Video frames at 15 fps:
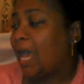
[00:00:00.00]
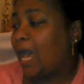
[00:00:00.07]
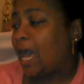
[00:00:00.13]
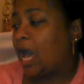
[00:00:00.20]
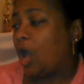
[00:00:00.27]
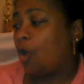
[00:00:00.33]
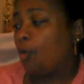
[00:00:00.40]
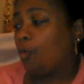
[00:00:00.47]

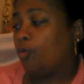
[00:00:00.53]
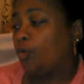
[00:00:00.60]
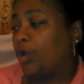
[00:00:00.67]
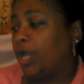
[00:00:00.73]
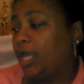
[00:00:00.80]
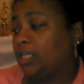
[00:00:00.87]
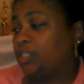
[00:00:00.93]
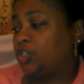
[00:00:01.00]
Our
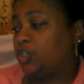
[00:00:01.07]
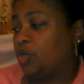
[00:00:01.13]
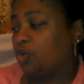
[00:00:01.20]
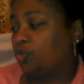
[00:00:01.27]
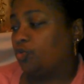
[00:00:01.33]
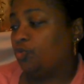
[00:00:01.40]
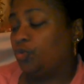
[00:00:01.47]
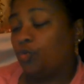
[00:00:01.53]

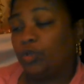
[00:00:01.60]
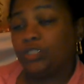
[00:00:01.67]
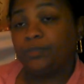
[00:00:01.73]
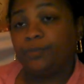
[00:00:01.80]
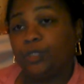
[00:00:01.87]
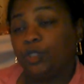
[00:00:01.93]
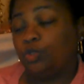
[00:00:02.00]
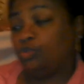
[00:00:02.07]
external noise
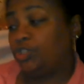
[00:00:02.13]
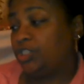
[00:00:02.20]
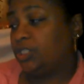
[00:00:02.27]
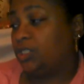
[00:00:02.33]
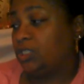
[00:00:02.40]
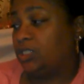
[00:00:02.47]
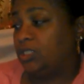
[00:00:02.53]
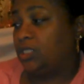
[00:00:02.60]

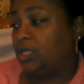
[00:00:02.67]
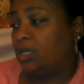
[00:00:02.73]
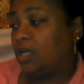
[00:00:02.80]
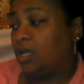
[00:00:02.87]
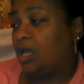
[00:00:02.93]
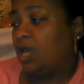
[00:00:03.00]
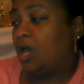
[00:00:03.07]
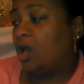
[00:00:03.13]
pollutions
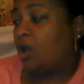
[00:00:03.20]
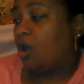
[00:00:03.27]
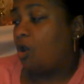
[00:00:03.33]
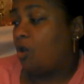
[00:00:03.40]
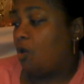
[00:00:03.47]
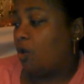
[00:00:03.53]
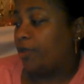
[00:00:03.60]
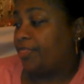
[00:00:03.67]

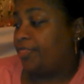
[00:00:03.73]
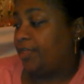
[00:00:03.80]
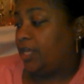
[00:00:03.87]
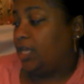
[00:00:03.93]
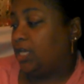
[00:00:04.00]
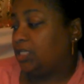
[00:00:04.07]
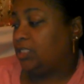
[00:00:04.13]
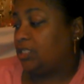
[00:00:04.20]
are
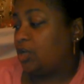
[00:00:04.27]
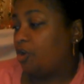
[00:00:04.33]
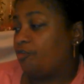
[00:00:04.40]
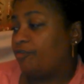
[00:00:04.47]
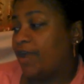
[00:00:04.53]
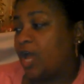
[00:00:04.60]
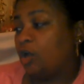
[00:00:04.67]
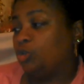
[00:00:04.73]
things
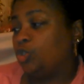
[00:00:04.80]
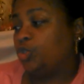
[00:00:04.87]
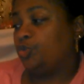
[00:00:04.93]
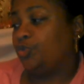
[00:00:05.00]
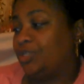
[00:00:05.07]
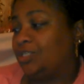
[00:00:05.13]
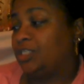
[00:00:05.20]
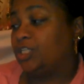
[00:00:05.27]
around
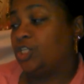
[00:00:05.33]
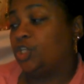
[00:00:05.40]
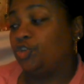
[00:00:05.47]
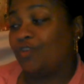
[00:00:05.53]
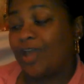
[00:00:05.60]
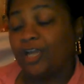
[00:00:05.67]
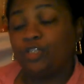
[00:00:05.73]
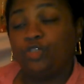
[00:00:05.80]
you that
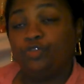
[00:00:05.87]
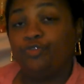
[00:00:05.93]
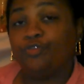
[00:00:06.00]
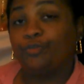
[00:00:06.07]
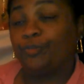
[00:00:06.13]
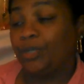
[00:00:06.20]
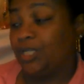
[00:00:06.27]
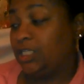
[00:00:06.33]
distract you
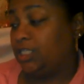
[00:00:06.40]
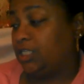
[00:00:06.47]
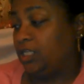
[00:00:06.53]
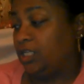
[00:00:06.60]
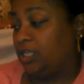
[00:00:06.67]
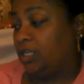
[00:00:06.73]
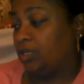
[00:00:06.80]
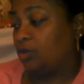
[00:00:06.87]
from
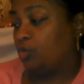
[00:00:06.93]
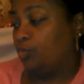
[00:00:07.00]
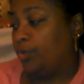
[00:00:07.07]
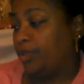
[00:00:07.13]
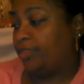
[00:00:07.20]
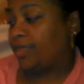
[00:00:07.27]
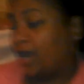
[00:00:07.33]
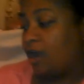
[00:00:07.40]
listening
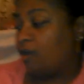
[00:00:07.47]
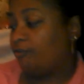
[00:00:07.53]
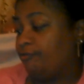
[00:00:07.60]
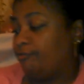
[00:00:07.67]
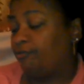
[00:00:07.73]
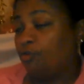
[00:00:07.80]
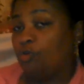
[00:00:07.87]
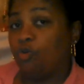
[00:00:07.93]
with our
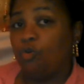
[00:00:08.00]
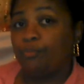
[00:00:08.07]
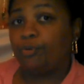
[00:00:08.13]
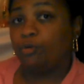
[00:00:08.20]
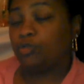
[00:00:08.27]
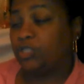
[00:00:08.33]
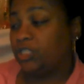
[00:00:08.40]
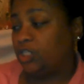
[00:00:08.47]
full
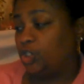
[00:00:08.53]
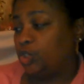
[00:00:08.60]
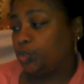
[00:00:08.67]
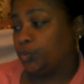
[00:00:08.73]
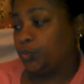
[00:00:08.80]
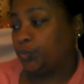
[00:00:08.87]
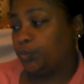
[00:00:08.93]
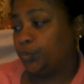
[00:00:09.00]

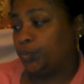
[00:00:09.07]
potential.